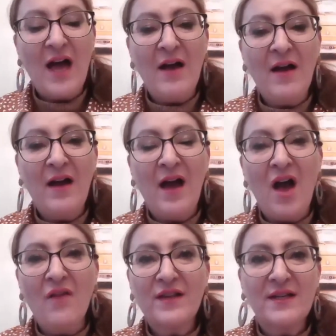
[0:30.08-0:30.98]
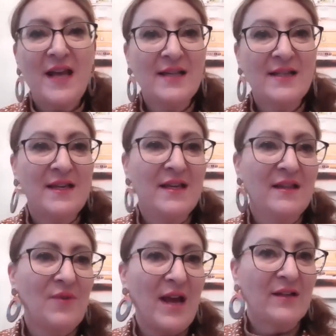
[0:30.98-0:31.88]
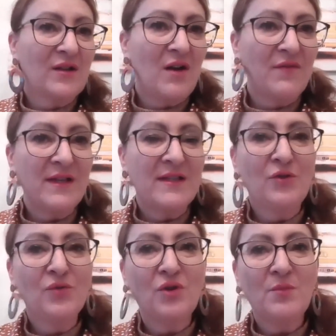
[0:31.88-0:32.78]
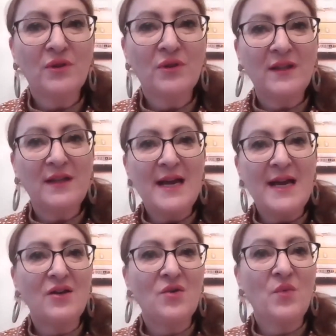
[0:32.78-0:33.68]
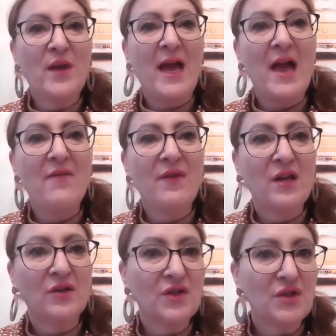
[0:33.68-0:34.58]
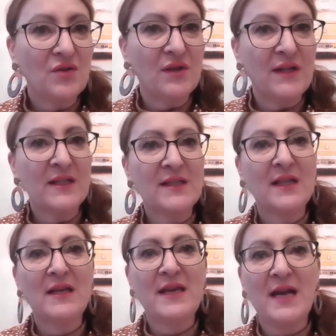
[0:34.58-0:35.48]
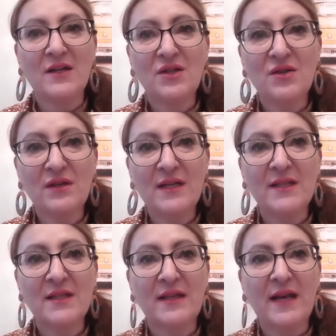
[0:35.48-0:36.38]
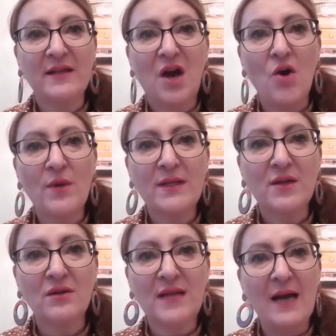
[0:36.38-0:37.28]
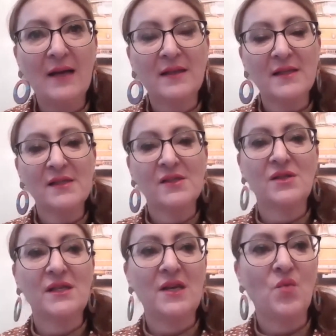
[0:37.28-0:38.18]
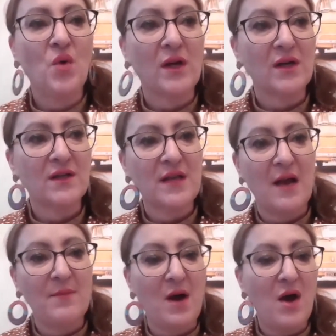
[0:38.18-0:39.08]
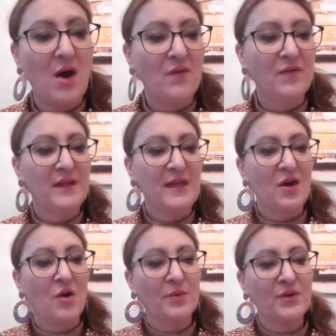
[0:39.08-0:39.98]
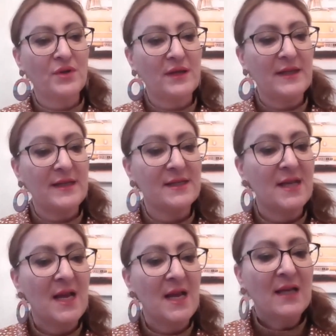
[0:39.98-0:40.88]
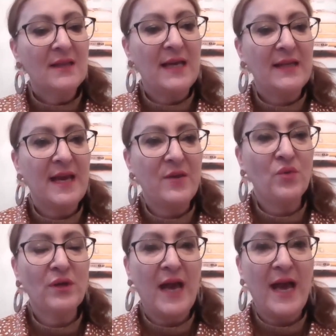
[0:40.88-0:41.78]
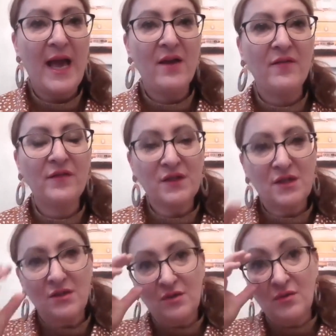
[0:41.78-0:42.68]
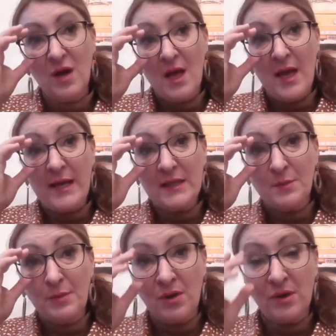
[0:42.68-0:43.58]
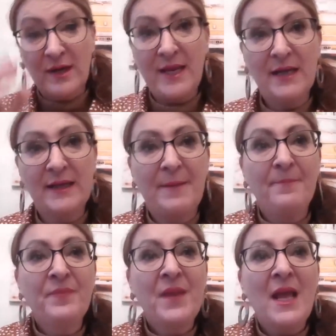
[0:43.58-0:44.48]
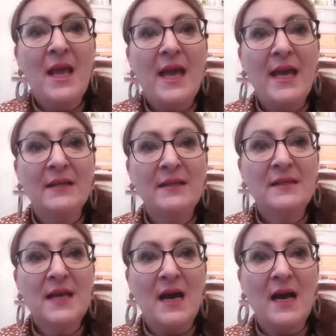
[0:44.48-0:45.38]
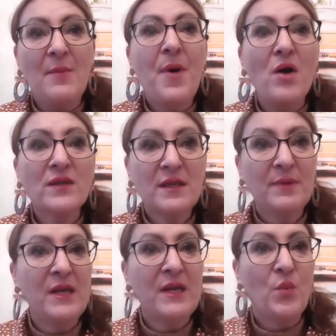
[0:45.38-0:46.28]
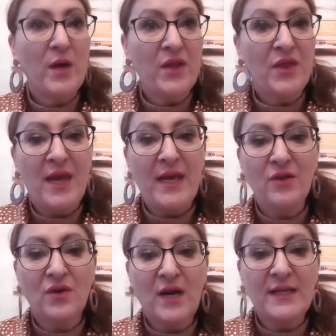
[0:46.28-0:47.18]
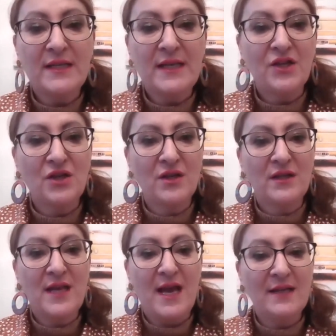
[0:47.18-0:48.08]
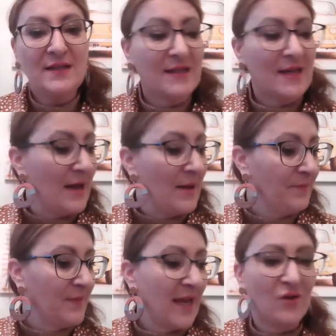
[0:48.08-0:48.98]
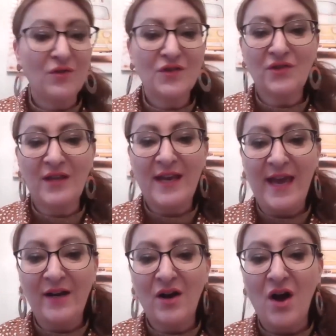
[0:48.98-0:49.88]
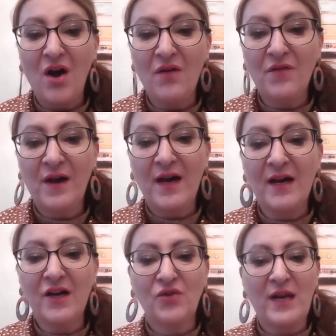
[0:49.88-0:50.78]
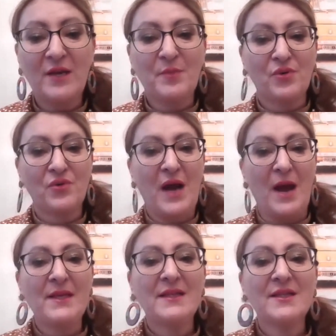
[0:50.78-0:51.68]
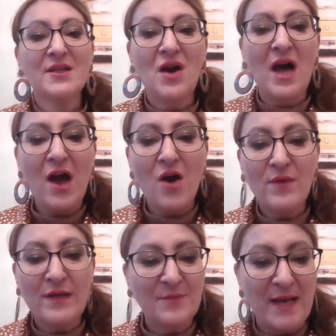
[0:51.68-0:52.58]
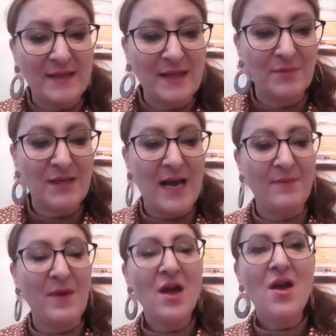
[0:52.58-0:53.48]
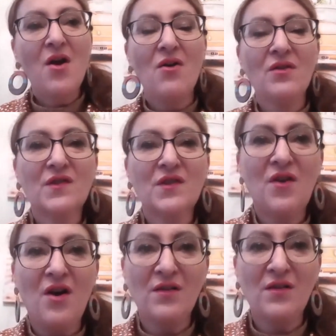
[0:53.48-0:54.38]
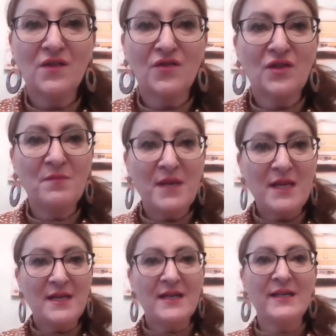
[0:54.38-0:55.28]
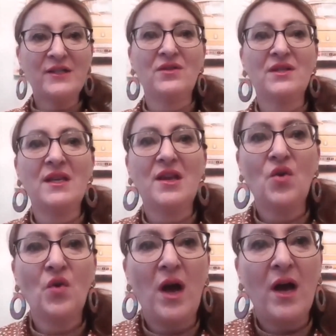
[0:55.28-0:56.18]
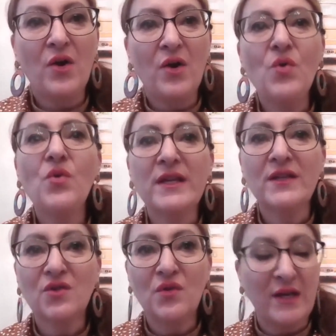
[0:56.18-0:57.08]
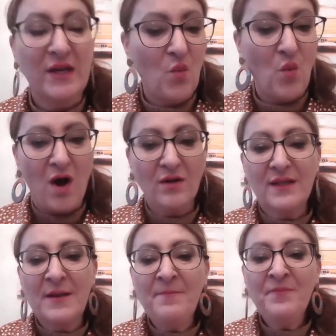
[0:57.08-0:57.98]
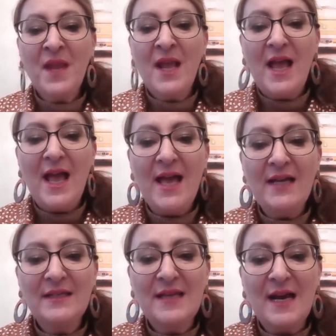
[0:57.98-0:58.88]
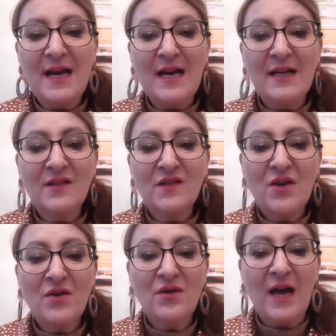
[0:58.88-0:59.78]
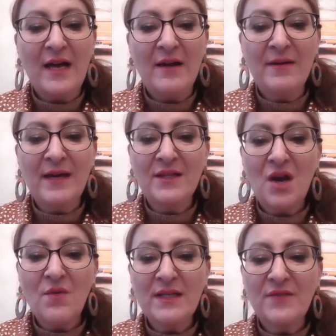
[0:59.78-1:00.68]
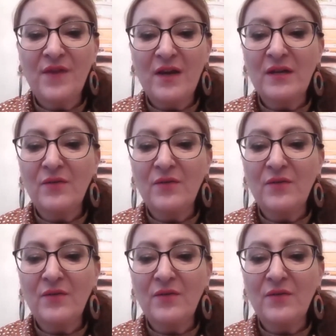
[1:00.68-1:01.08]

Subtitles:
obviously, as the director of Istituto Mondo Italiano, we have a lot of students, young students that always contact us to see what are some of the opportunities that they would have to explore Italy, and possibly with an organization that can also take care of great programming. So I always spend some time also on social media to see who is doing what. And so it's always very